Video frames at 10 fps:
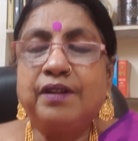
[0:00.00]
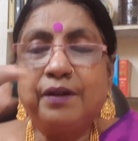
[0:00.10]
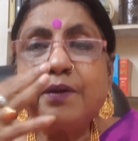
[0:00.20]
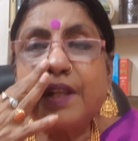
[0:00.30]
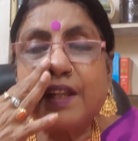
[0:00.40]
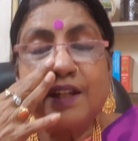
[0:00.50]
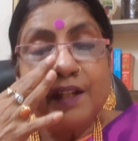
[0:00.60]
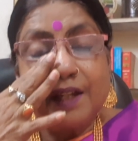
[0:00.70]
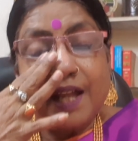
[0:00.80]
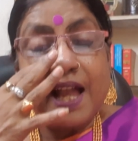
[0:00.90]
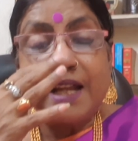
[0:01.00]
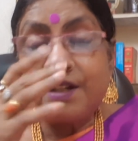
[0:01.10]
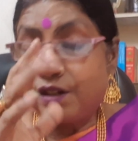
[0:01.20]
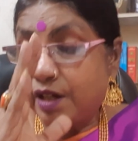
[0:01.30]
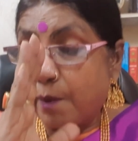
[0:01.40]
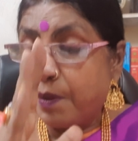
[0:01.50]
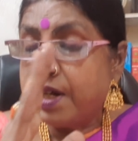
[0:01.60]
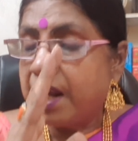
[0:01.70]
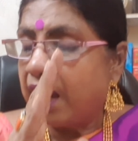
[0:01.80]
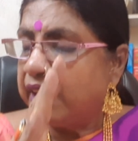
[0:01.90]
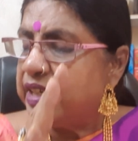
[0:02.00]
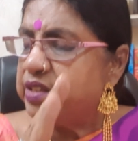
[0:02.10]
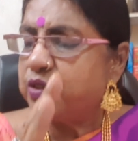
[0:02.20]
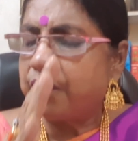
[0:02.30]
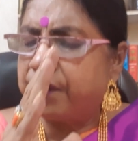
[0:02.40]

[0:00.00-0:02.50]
Okay, and number 9 is of